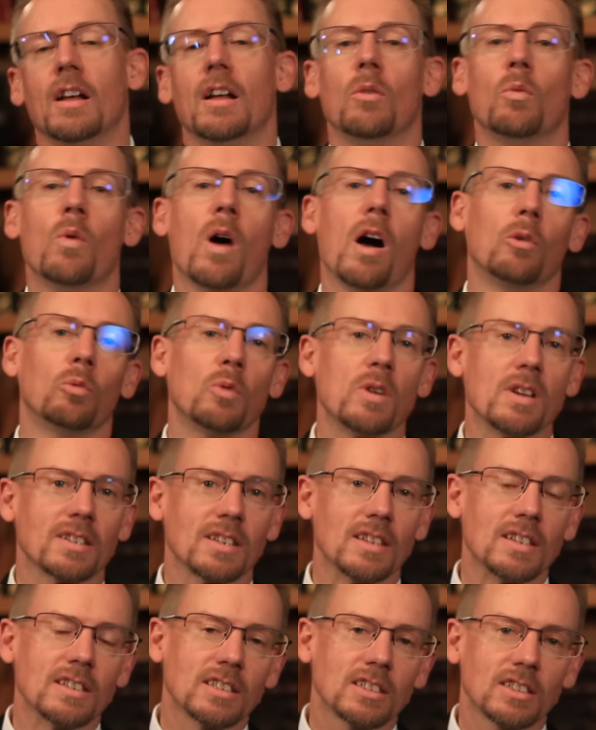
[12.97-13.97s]
While we
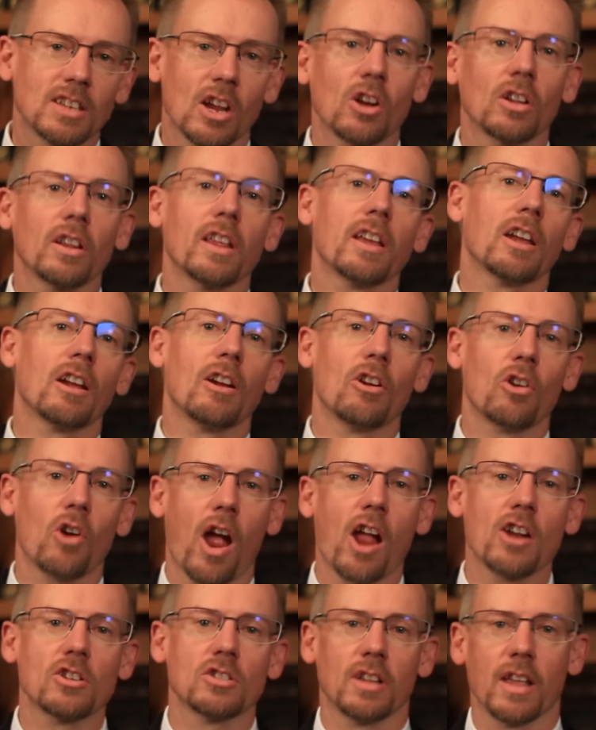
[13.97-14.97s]
sincerely
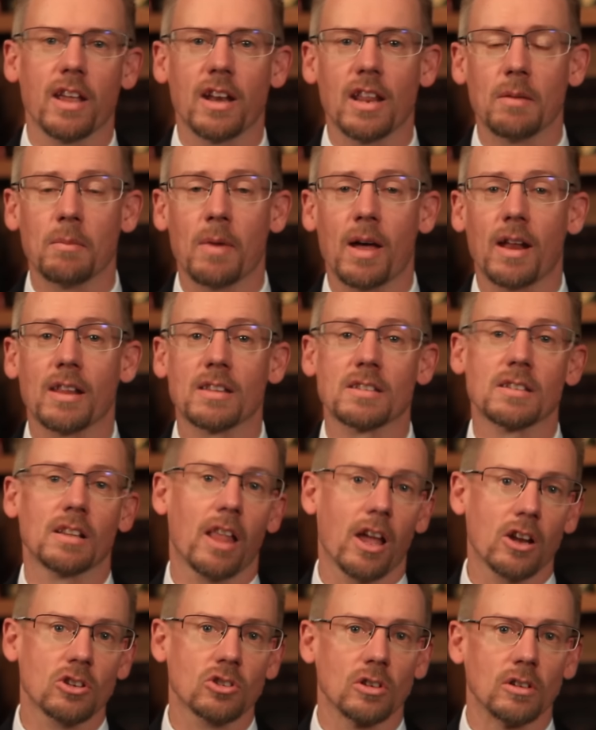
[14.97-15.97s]
congratulate him on his
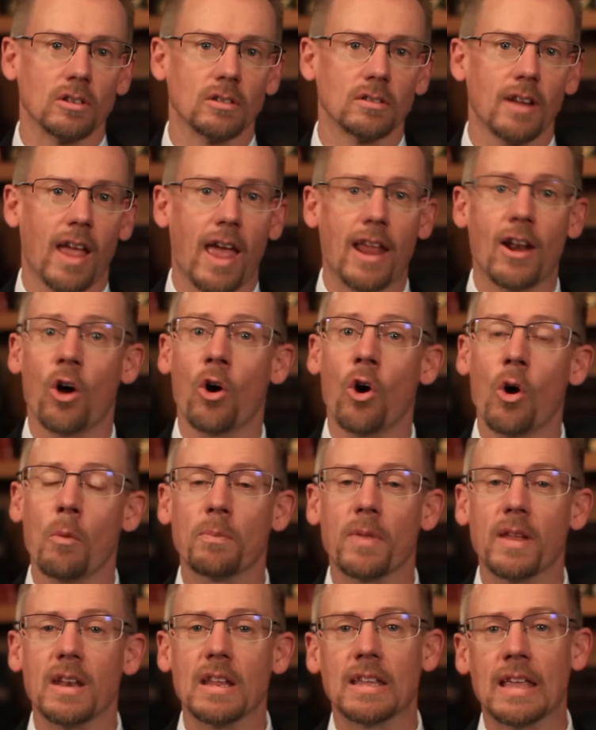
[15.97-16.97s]
election and hope
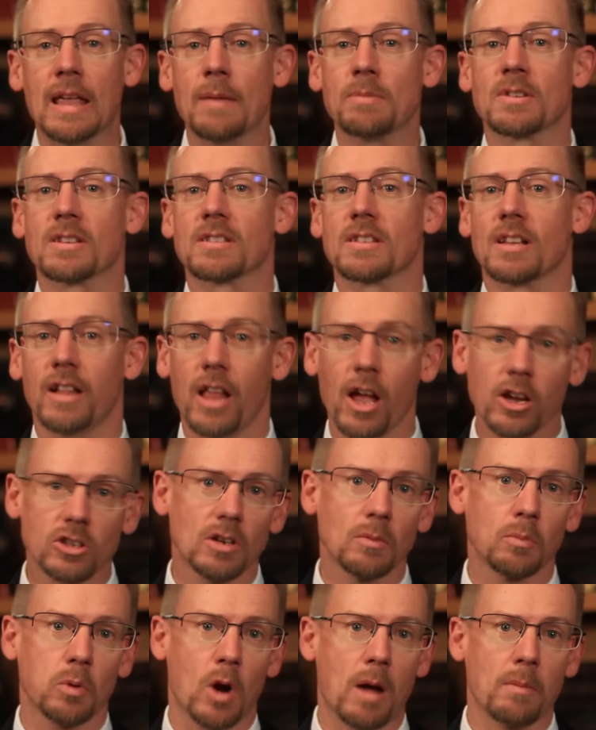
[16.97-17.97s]
that he keeps his
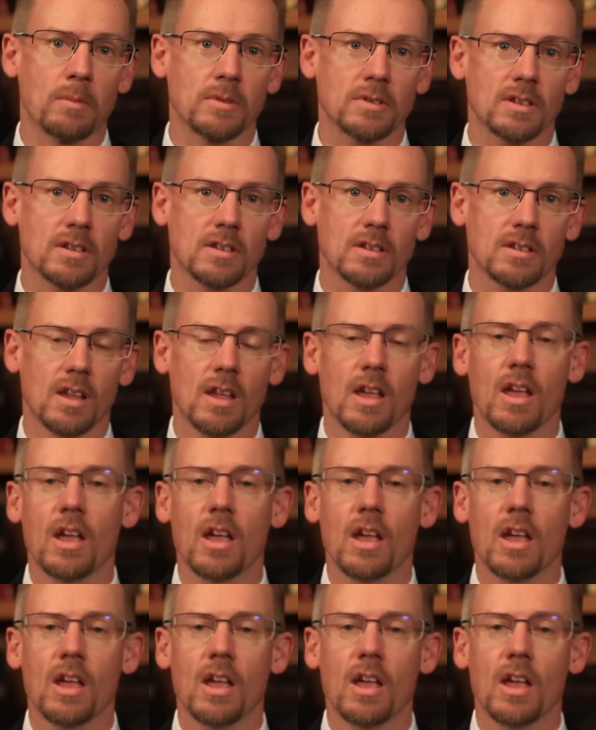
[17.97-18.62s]
election promises,